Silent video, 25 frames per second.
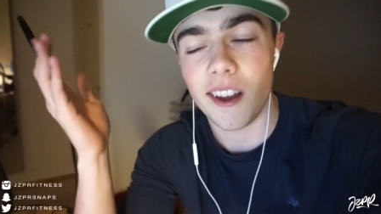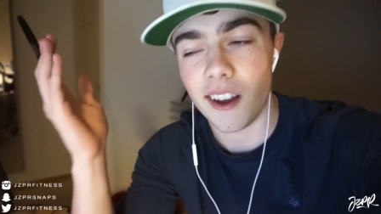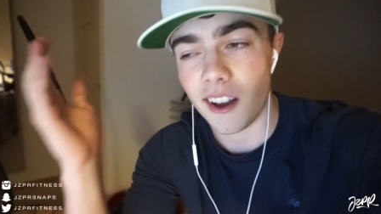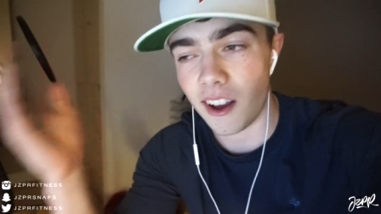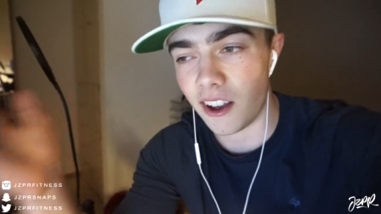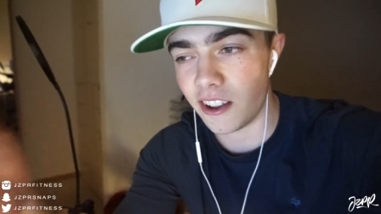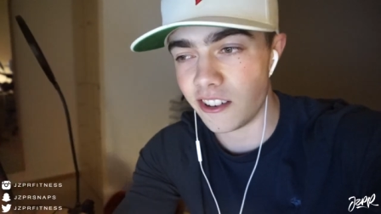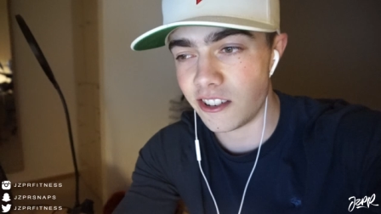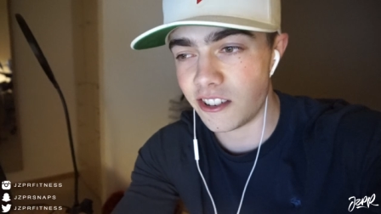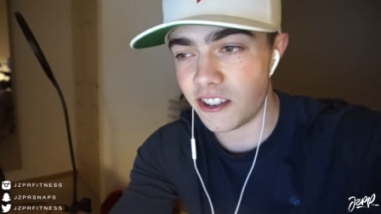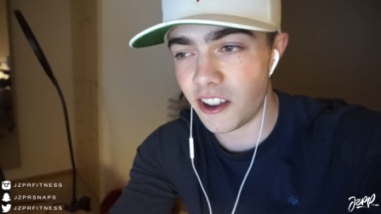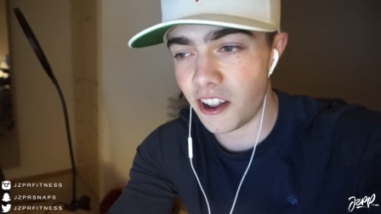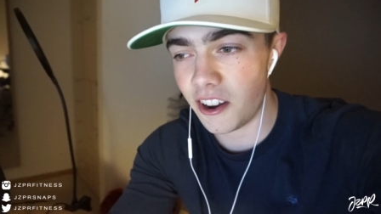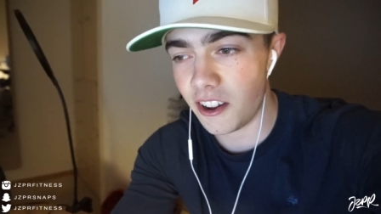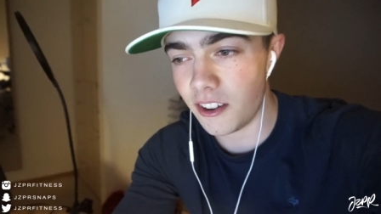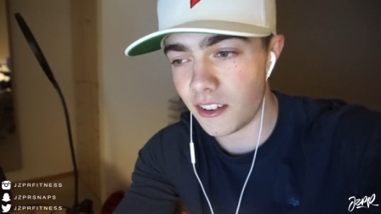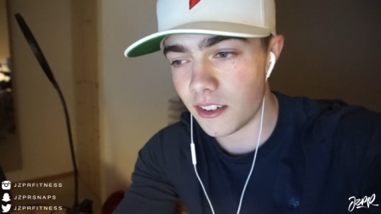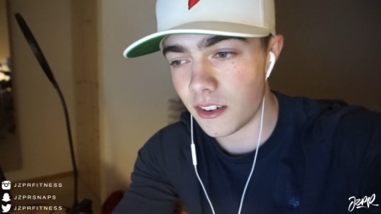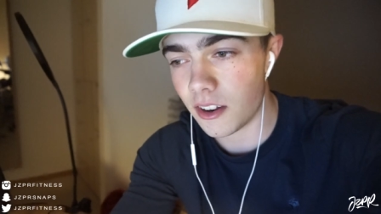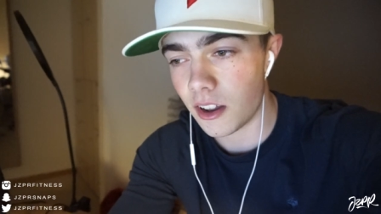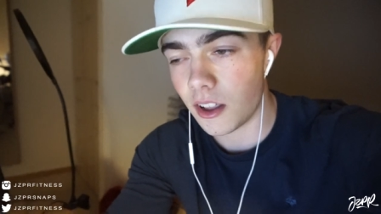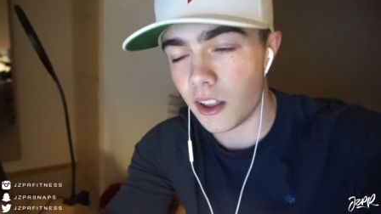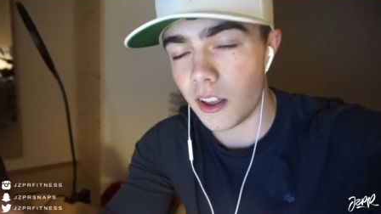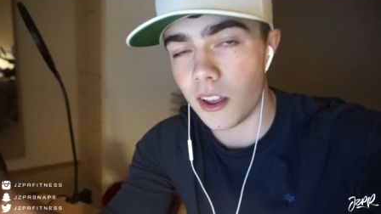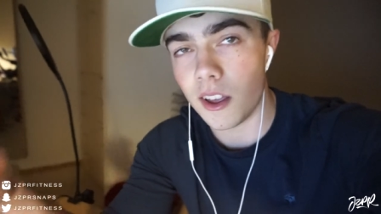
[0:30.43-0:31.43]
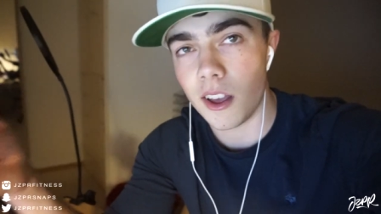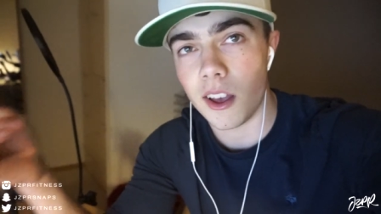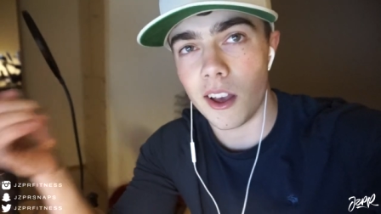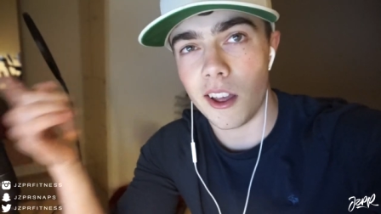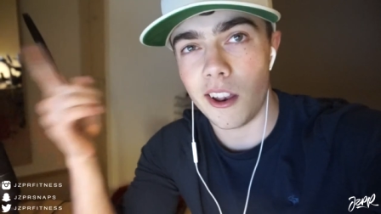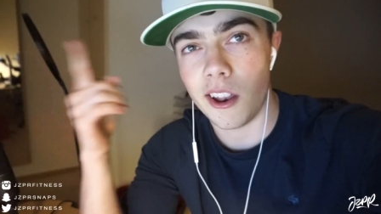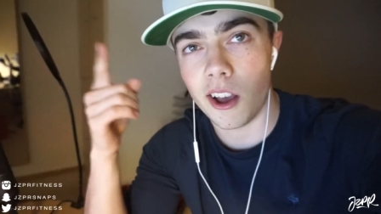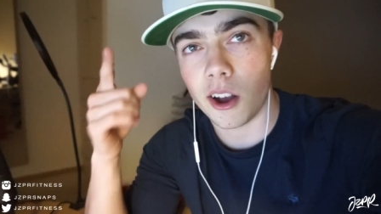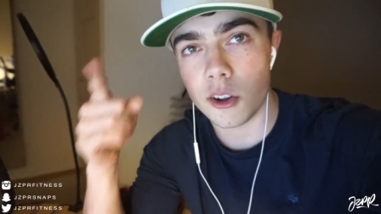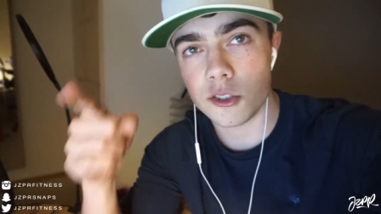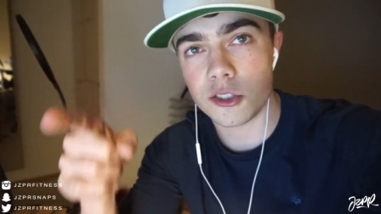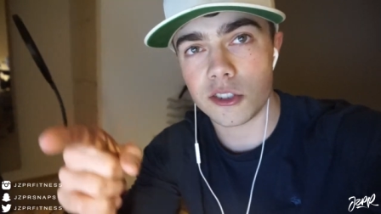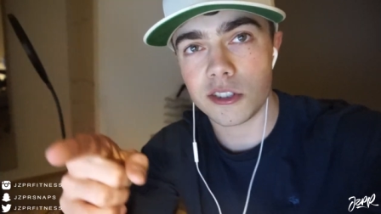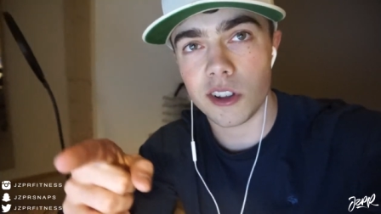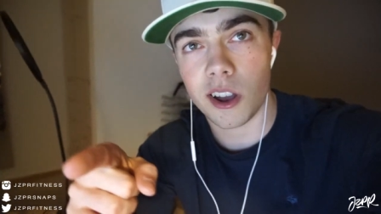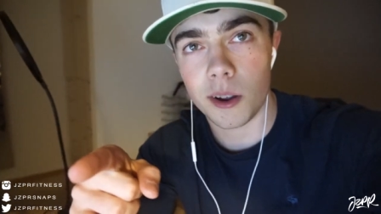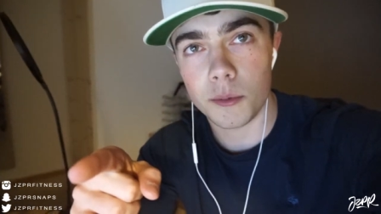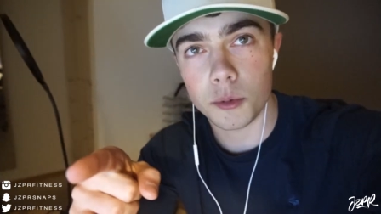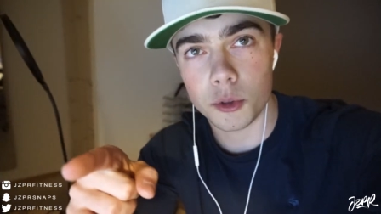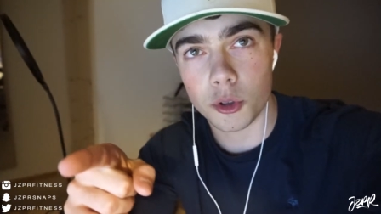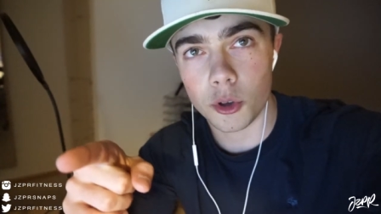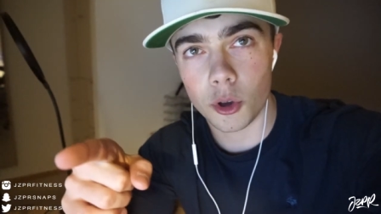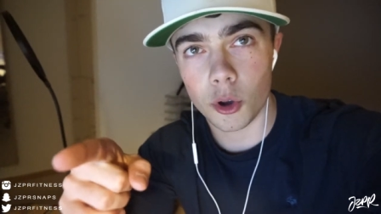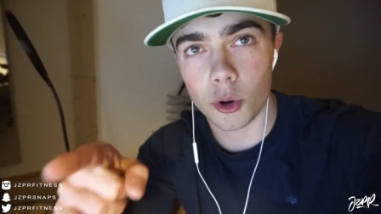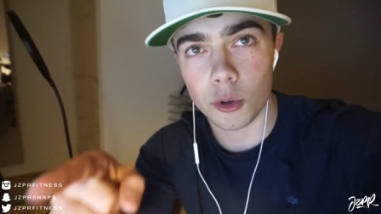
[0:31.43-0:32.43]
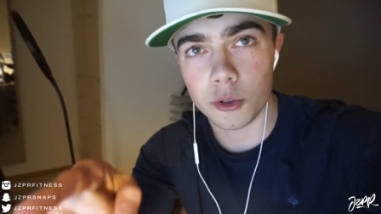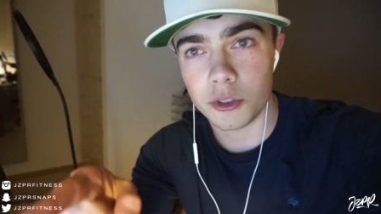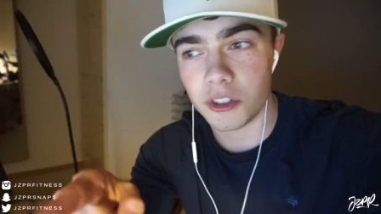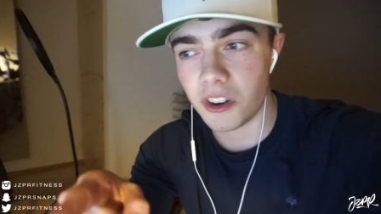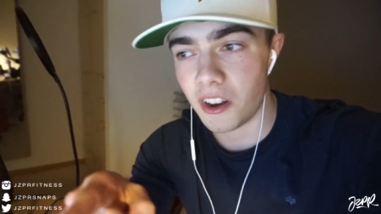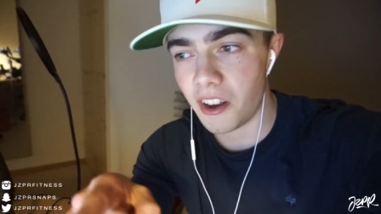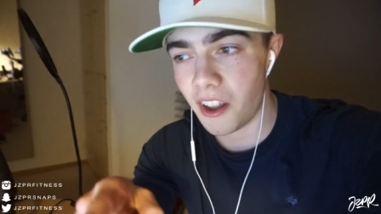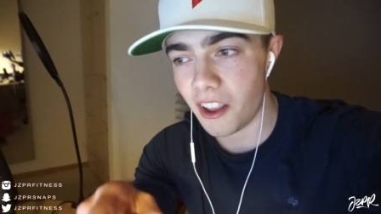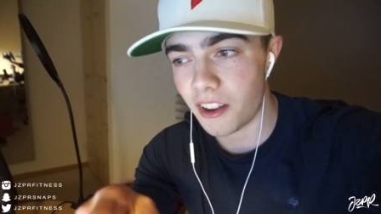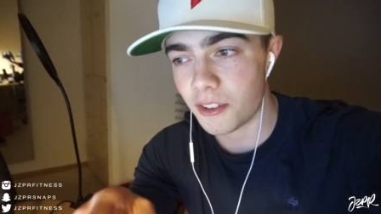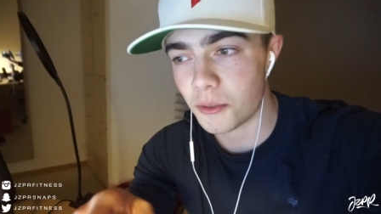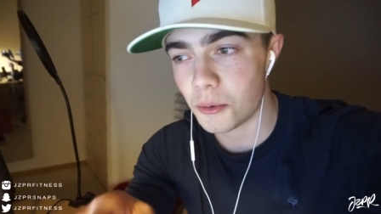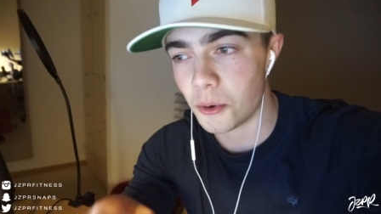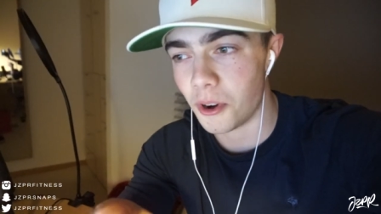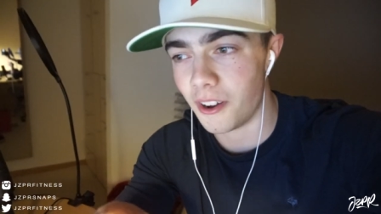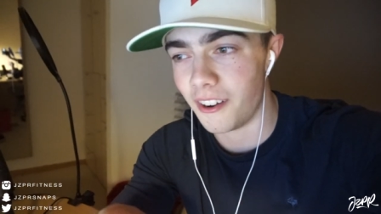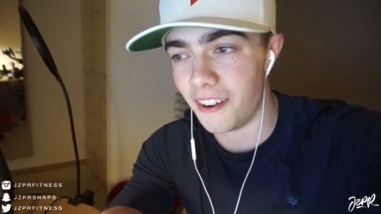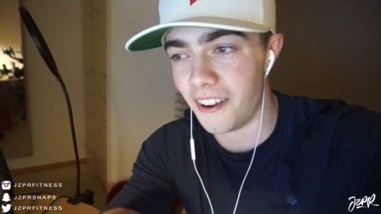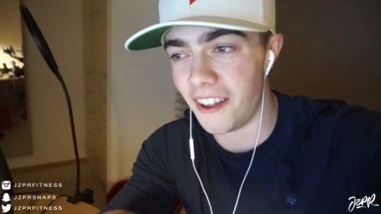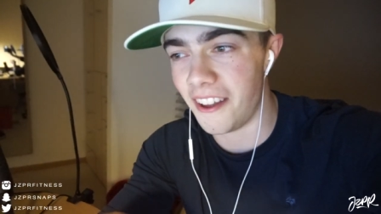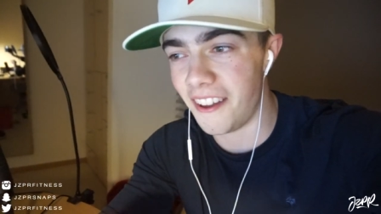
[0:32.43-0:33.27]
I said it, and now it's time to go to the next one.